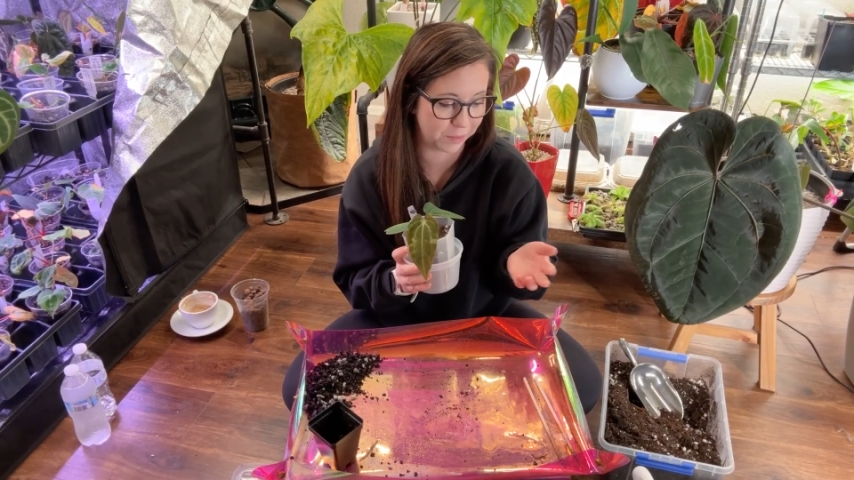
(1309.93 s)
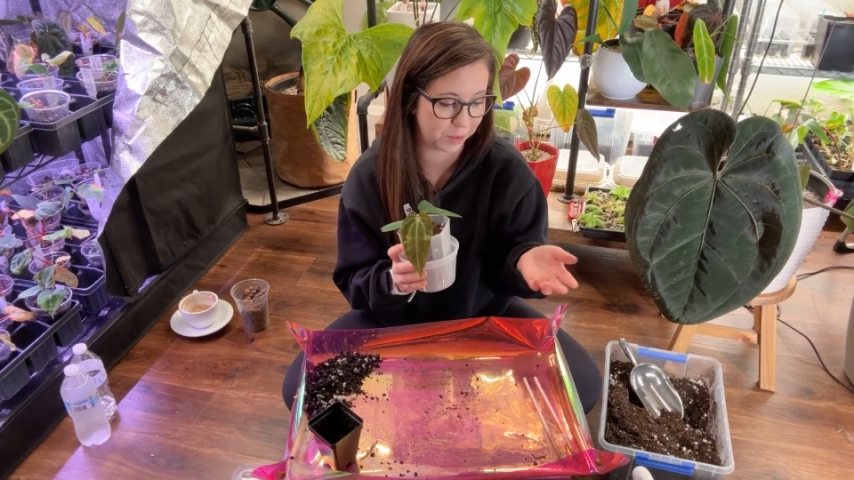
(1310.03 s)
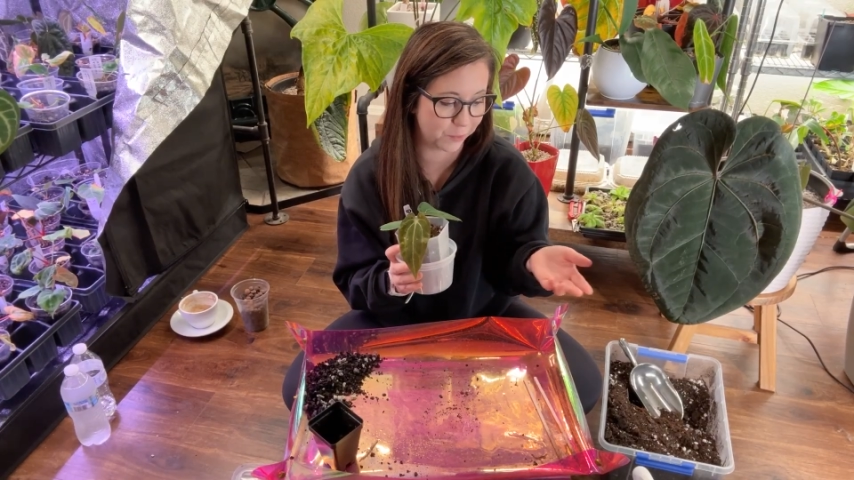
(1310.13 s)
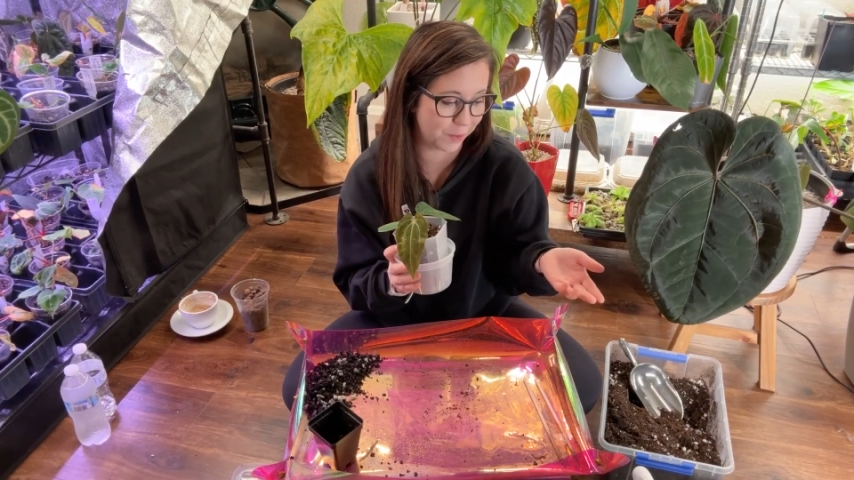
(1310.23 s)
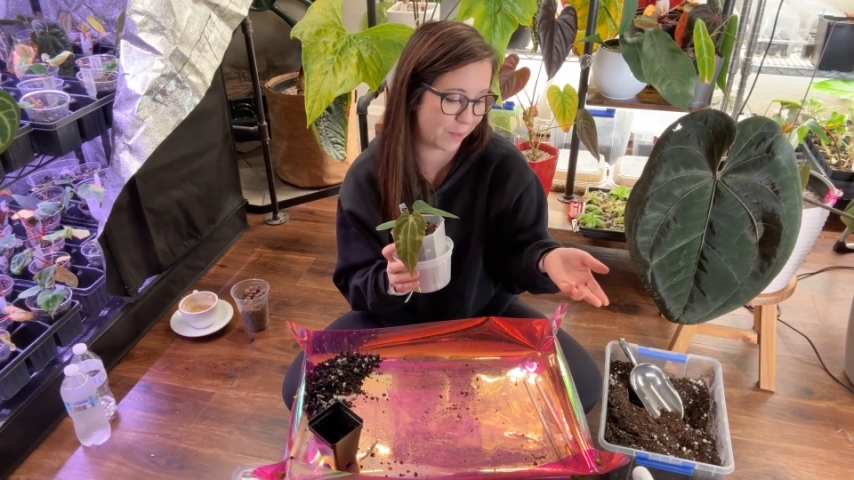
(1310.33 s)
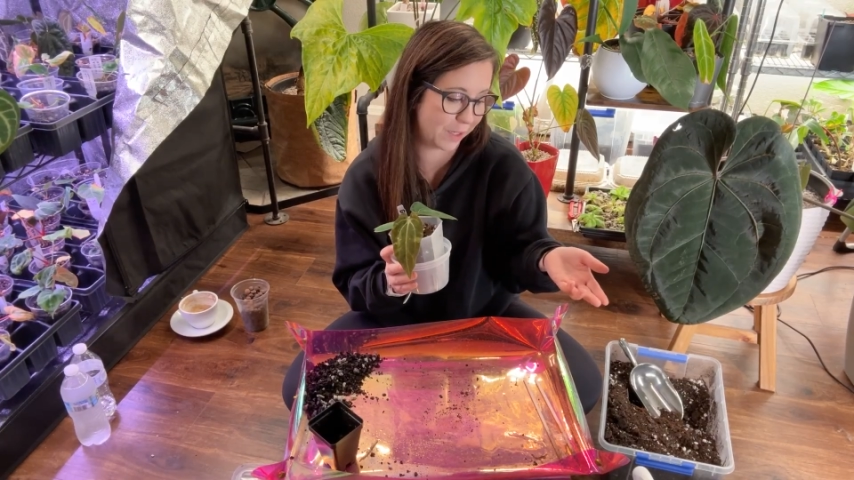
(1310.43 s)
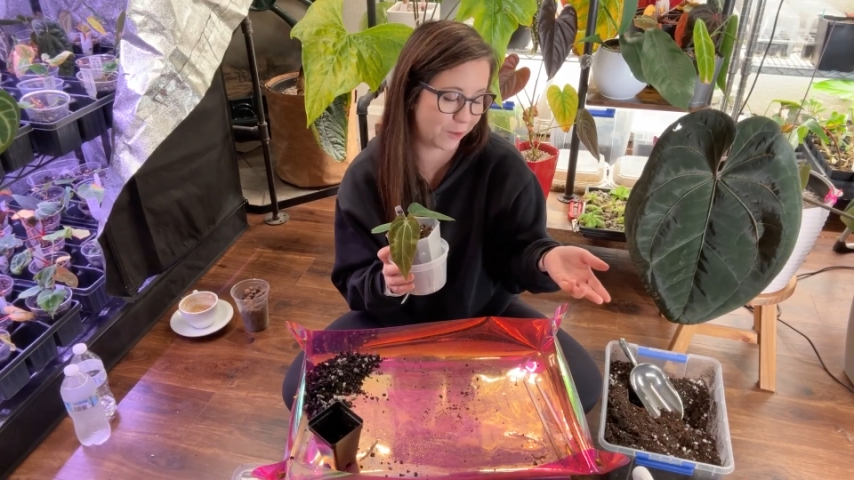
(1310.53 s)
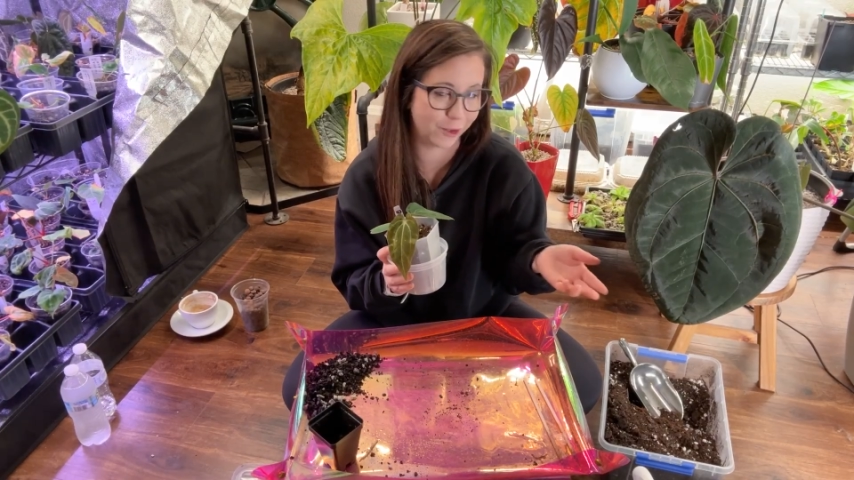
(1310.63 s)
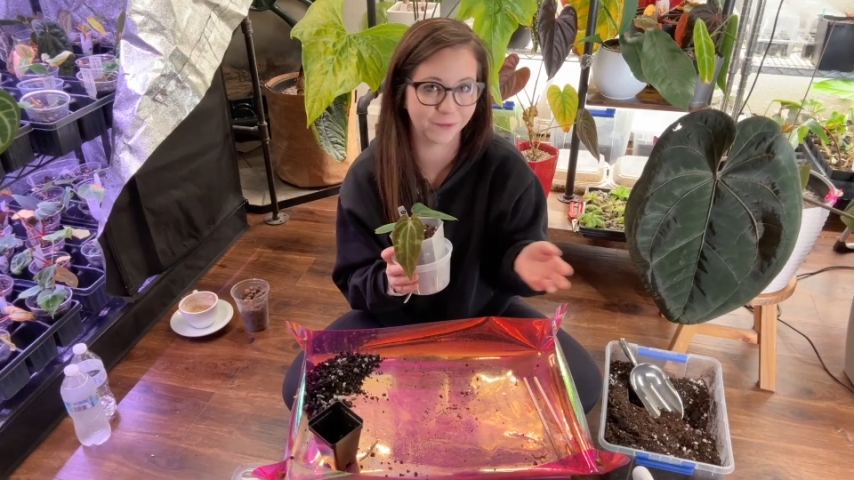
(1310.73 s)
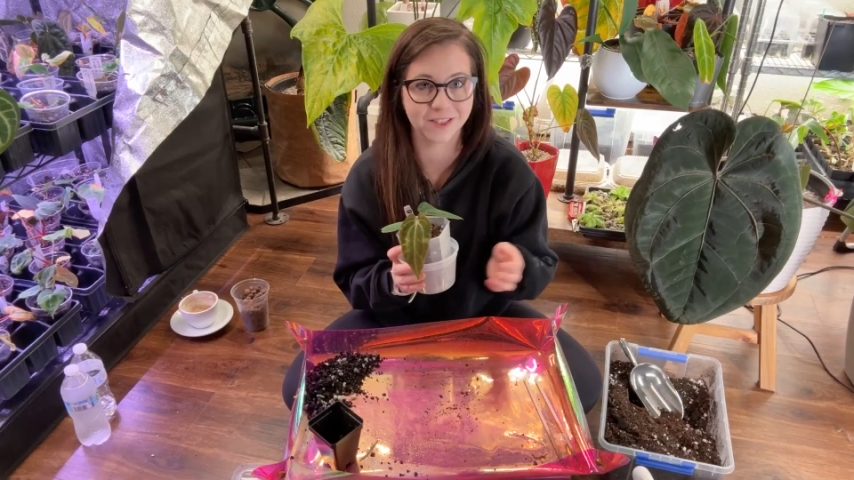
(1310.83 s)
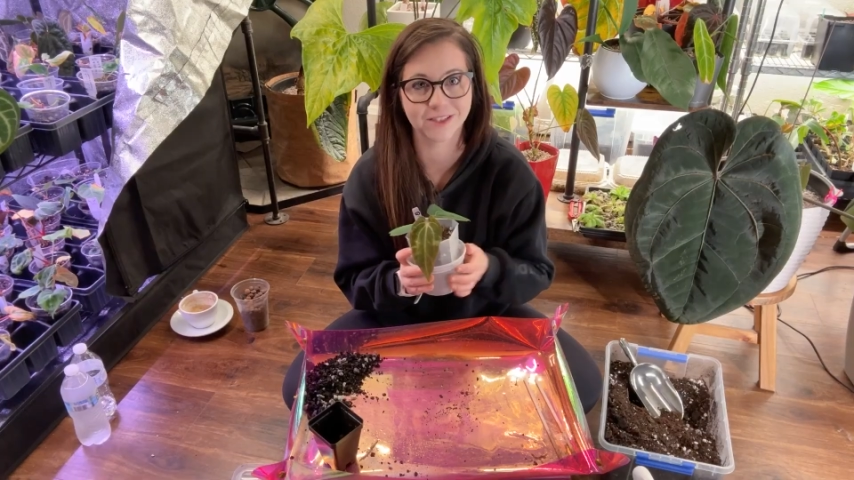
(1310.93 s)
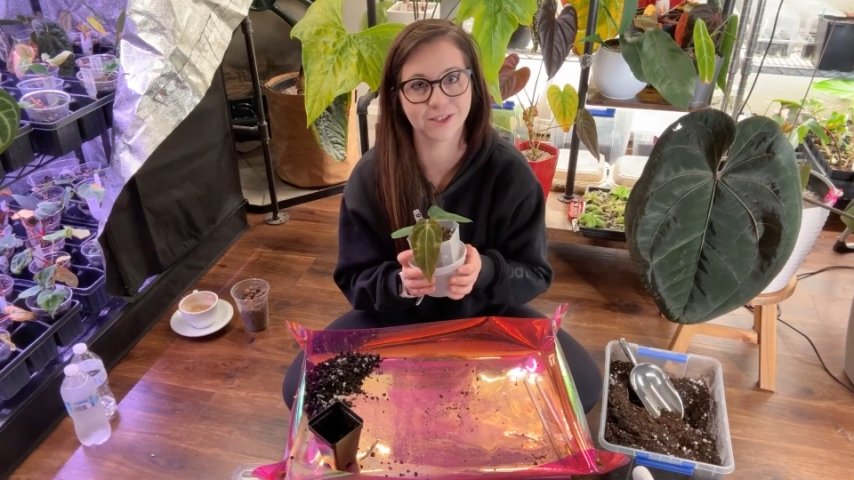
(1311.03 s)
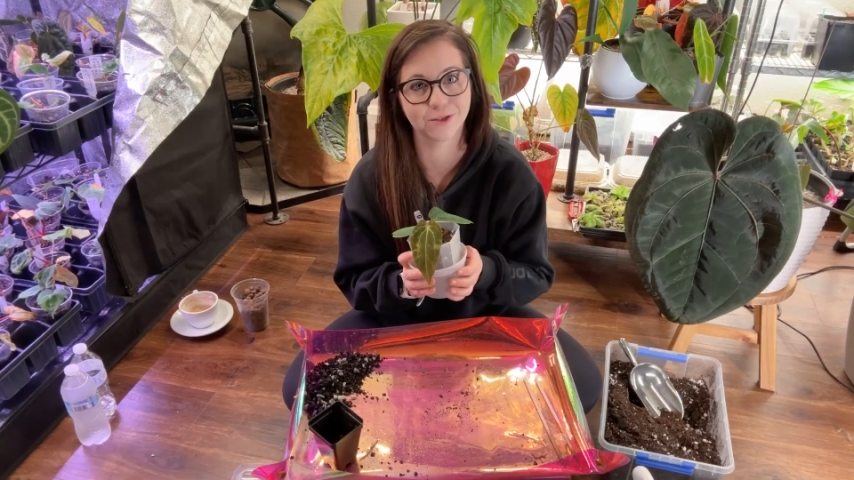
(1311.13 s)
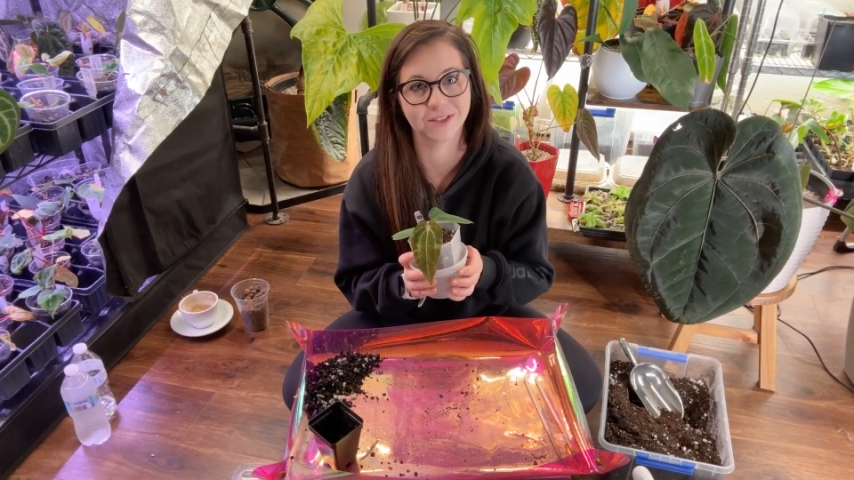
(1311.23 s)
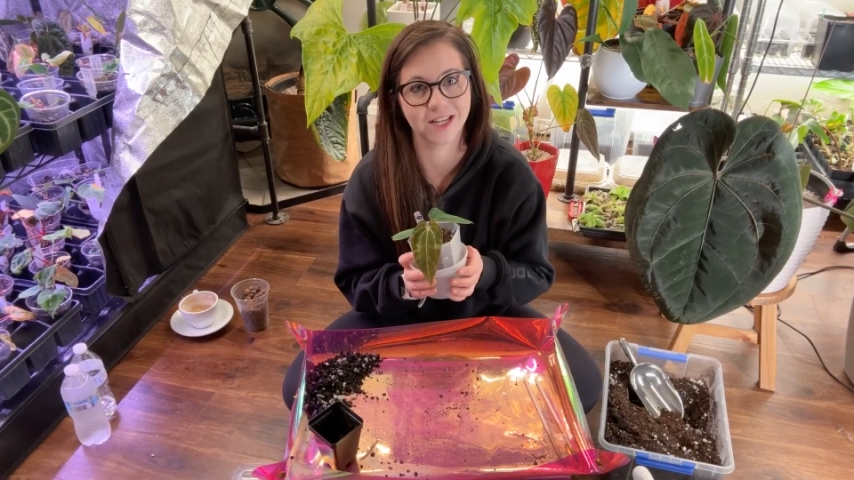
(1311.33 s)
maybe when my Carlas do